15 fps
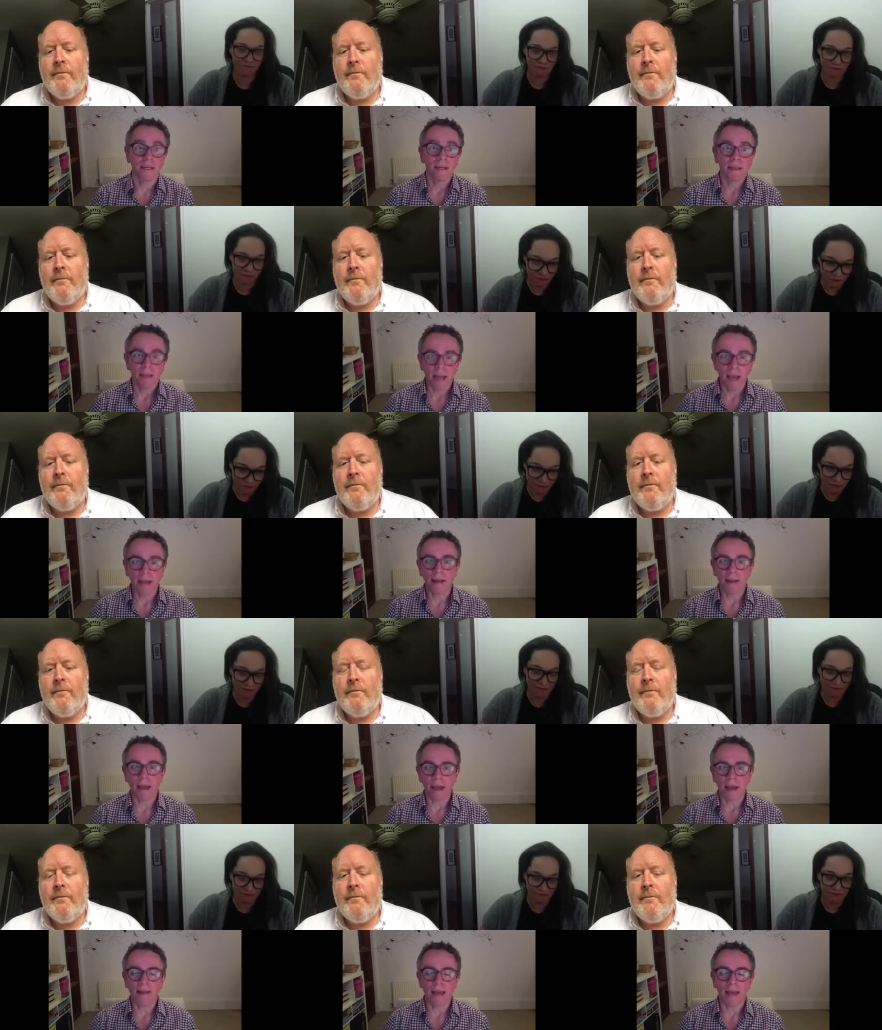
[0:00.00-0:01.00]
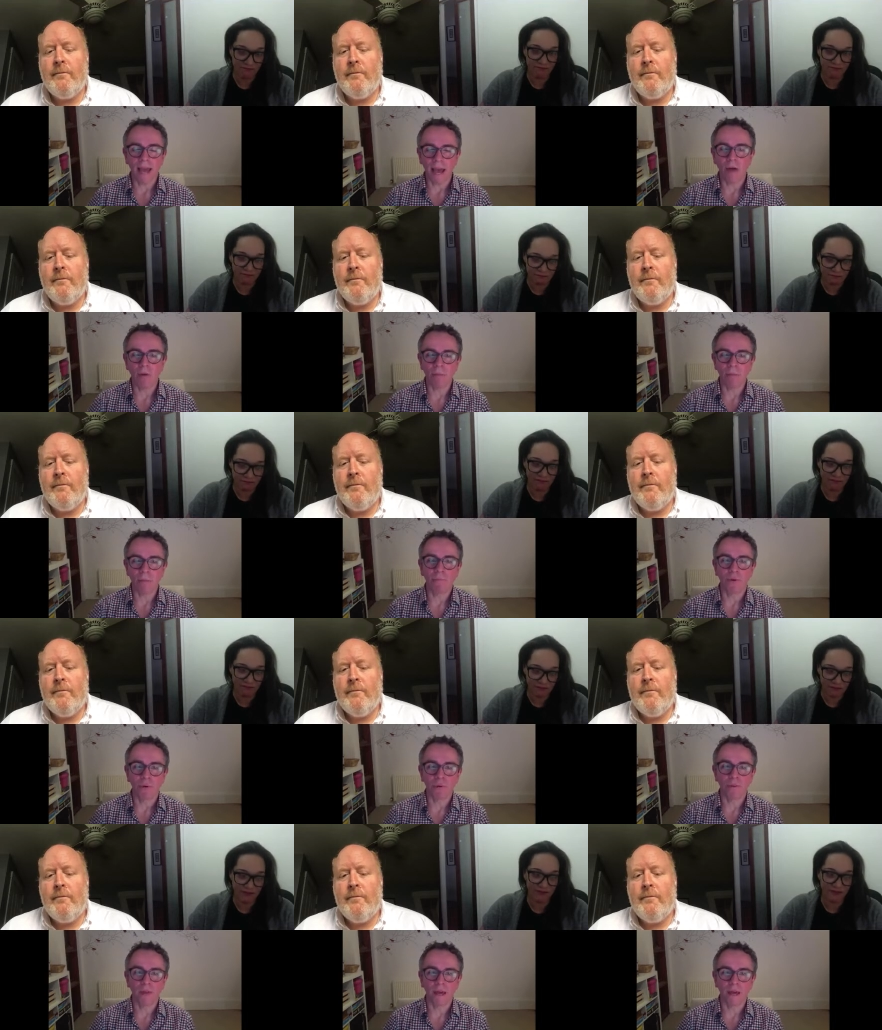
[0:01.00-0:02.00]
Speaker 1: and, and how important that
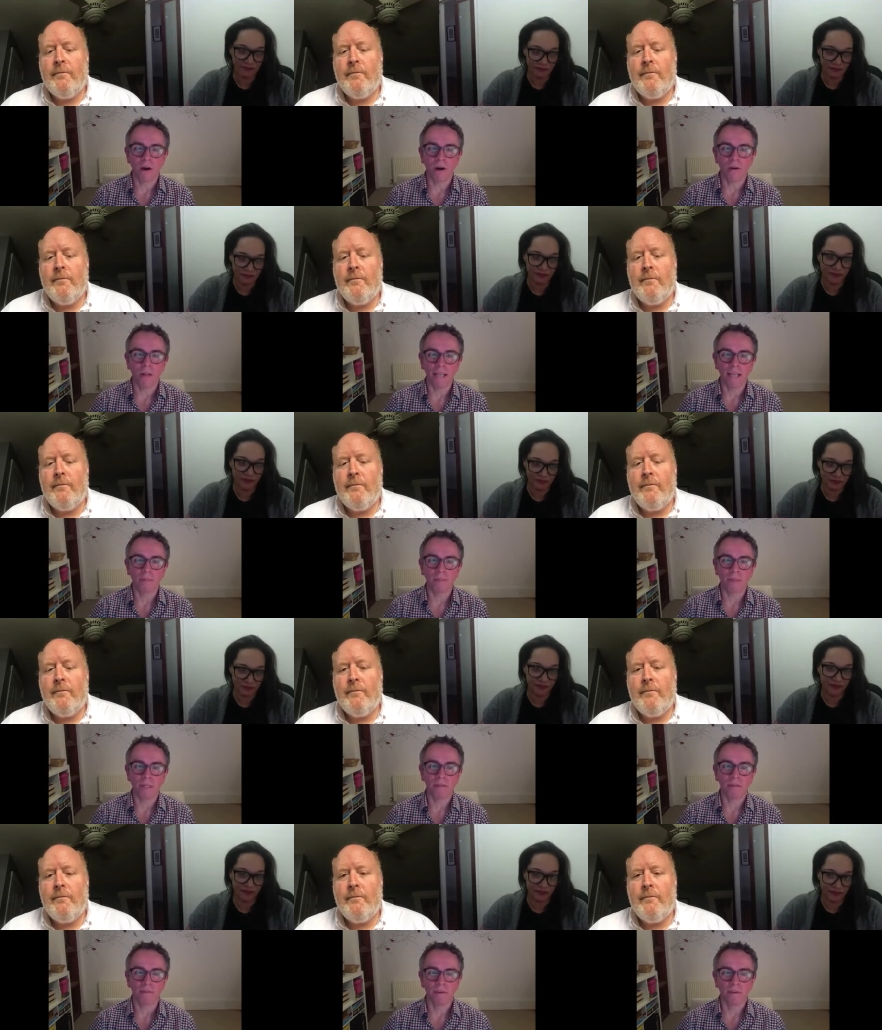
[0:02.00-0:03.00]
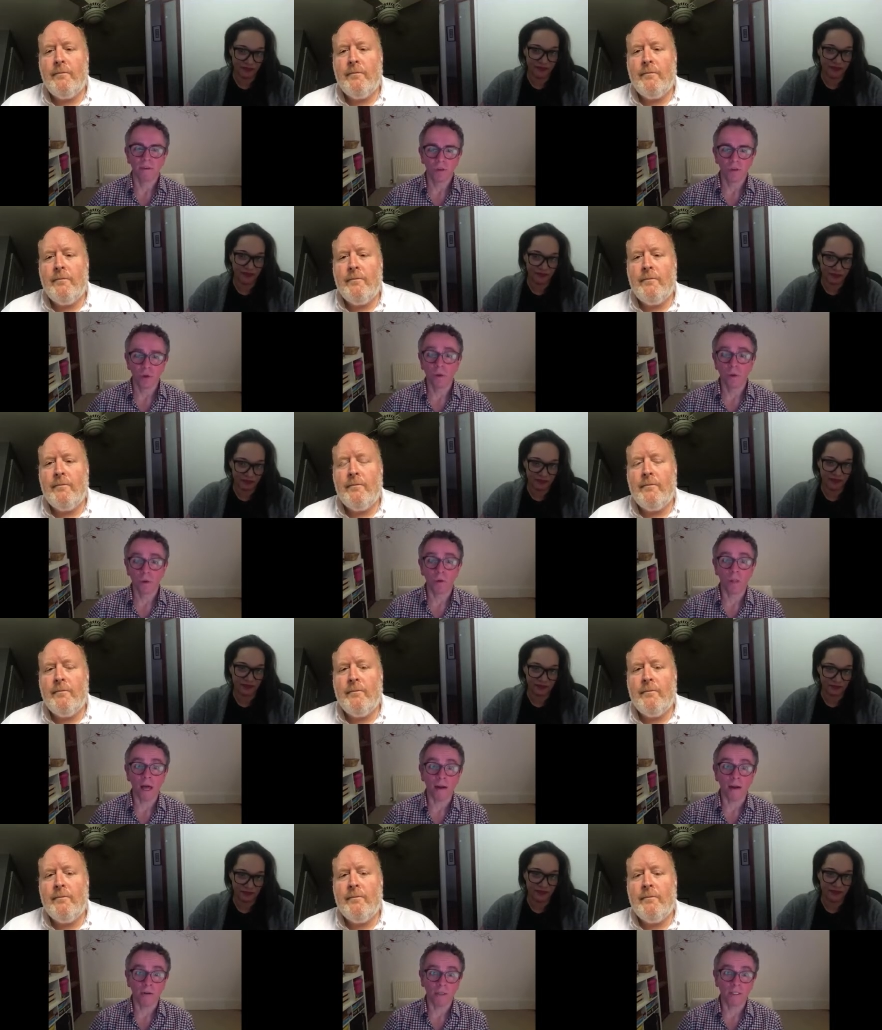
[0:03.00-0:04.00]
whole aspect of who we all are
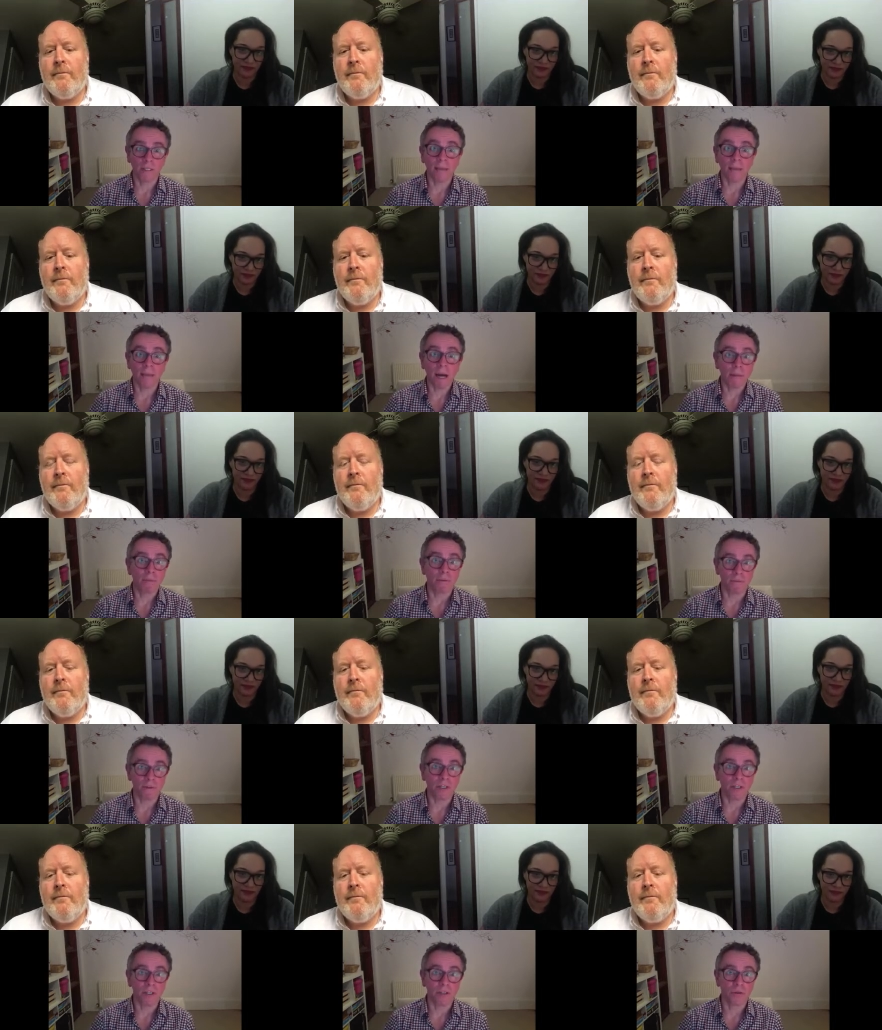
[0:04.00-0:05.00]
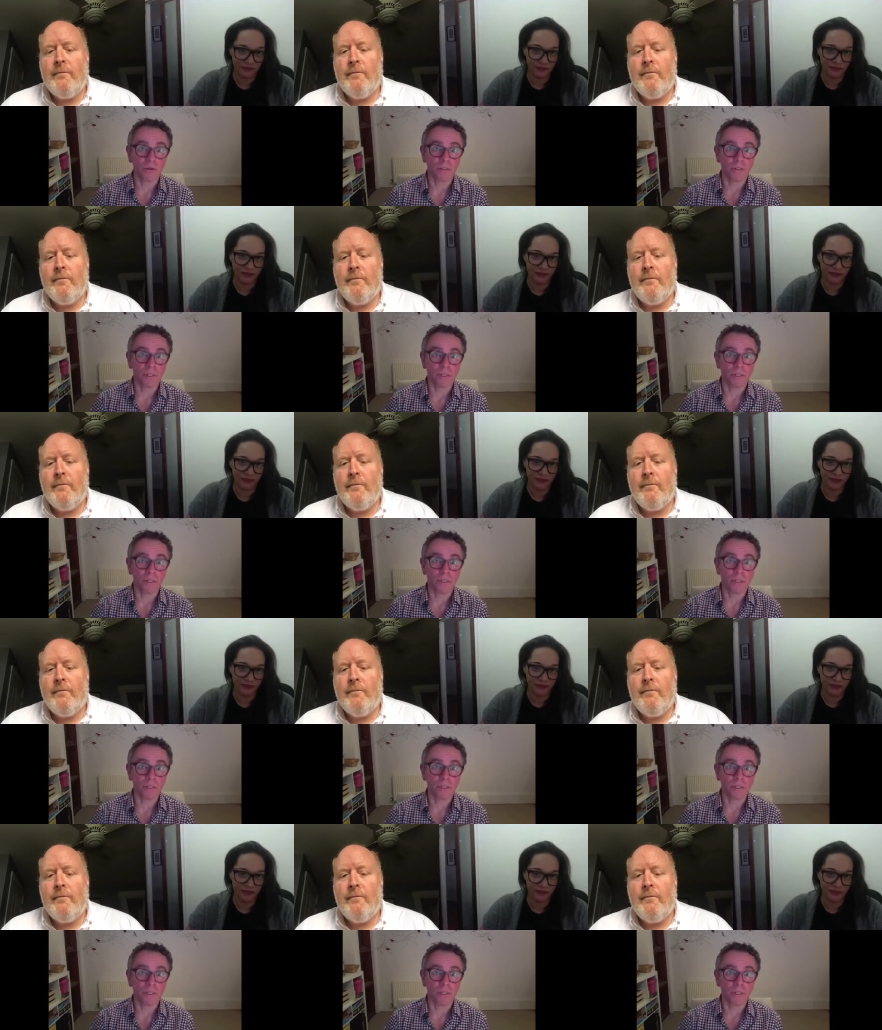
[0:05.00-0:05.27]
as M R professionals